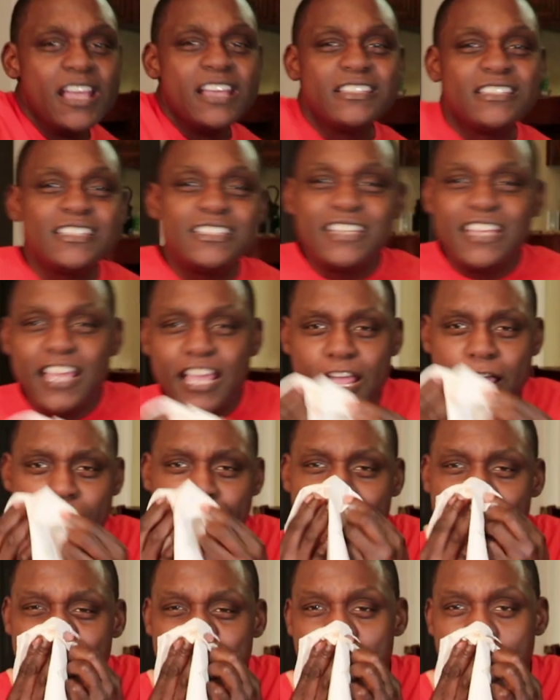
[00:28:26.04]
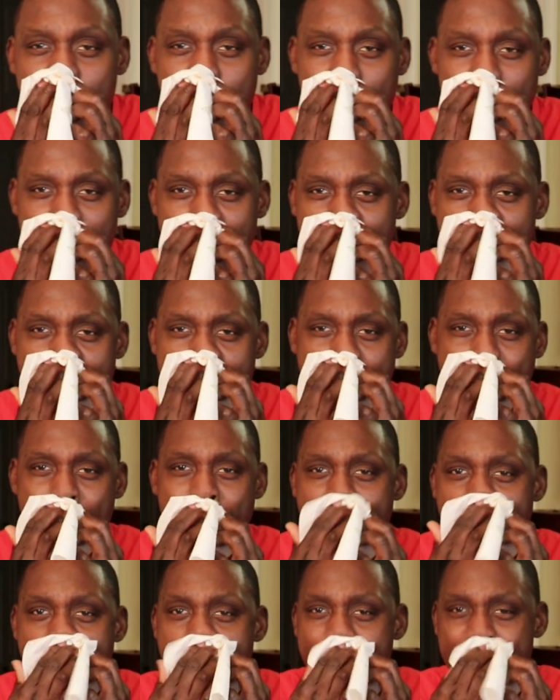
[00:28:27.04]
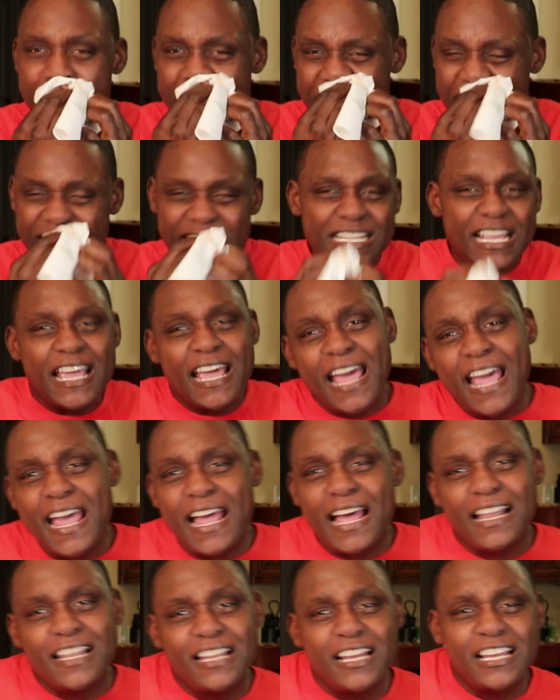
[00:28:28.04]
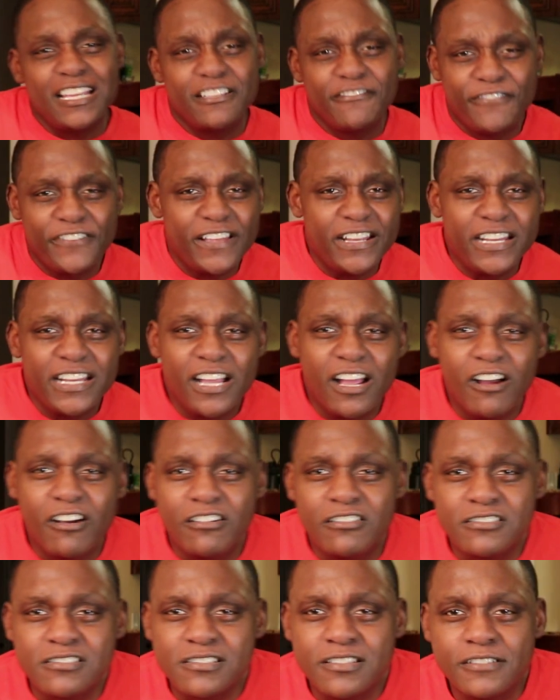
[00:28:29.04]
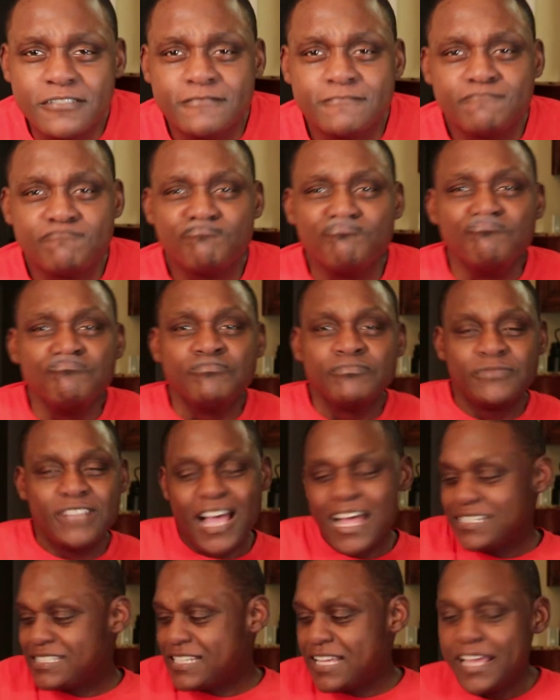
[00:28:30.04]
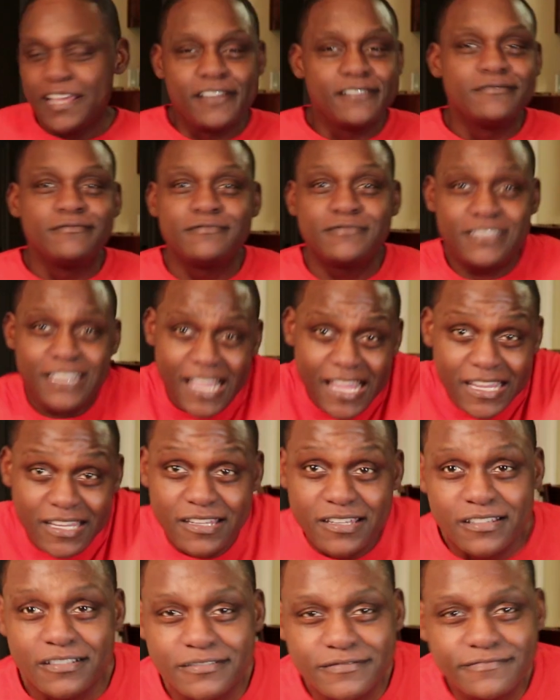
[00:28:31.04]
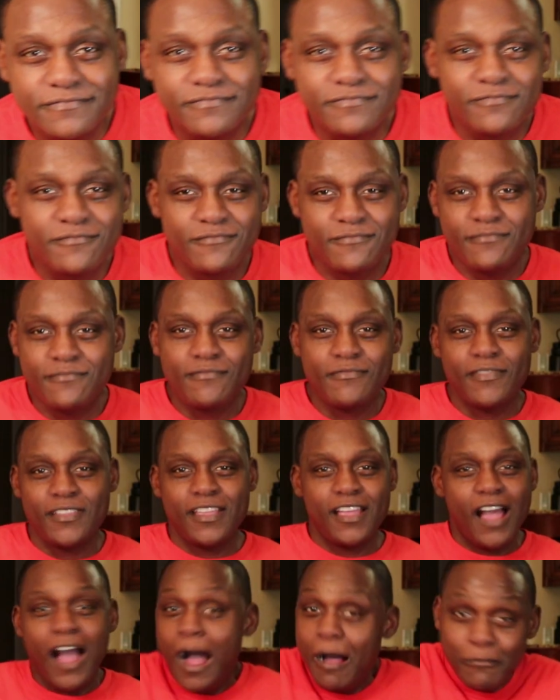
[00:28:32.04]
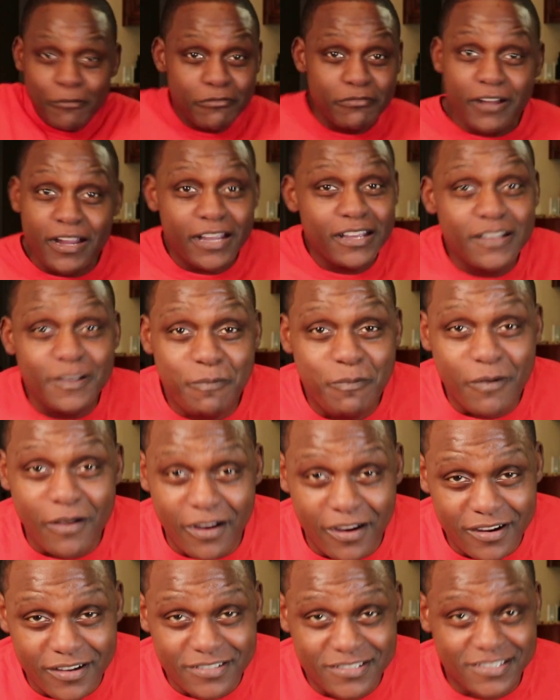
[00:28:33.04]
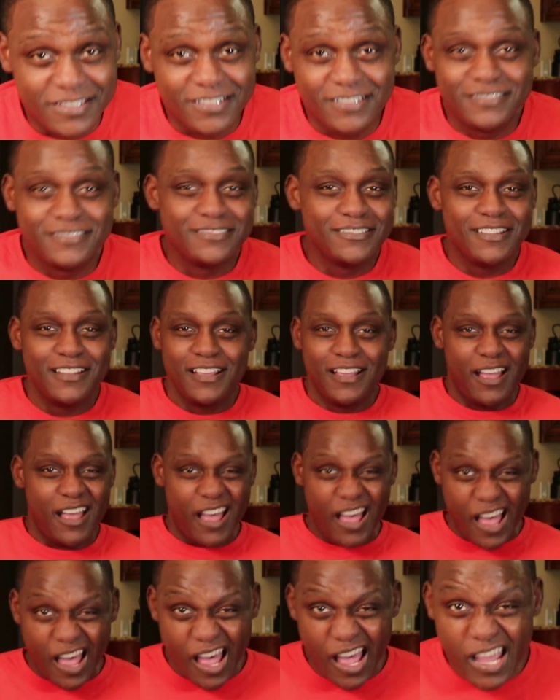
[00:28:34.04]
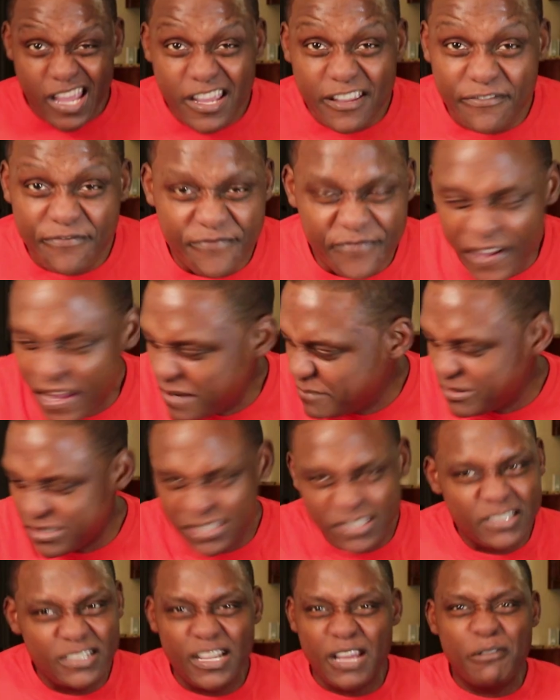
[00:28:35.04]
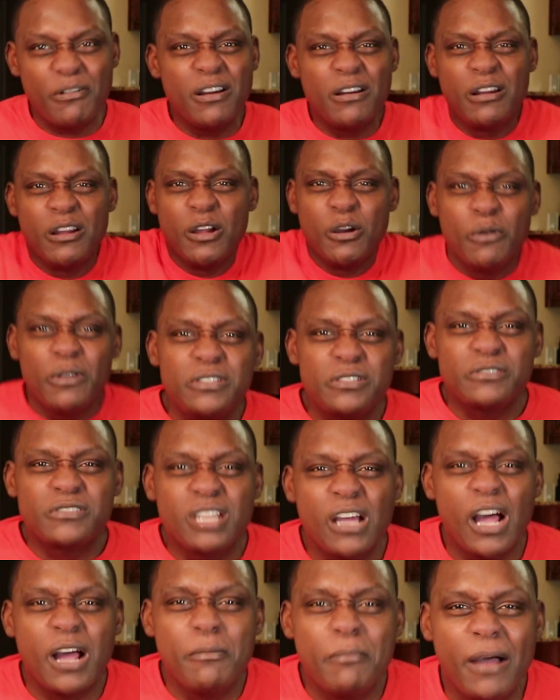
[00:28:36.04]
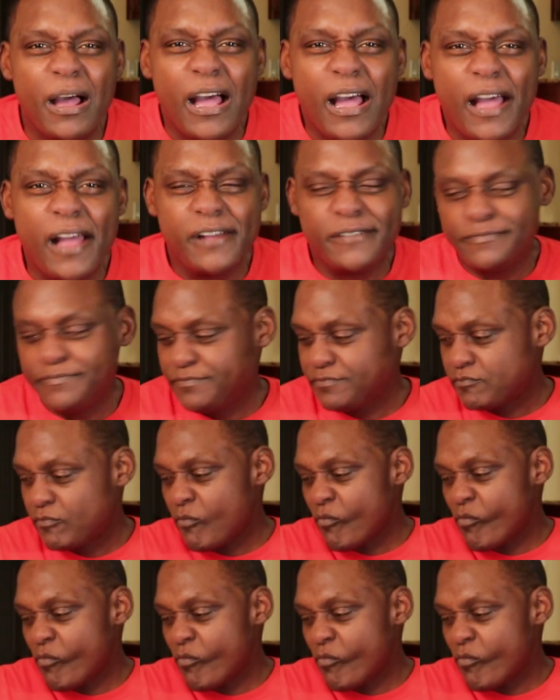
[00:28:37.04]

She DM'd me. She say, hey, I love your videos. I say, thank you. I'm a regular person. I ain't famous enough. What you talking about?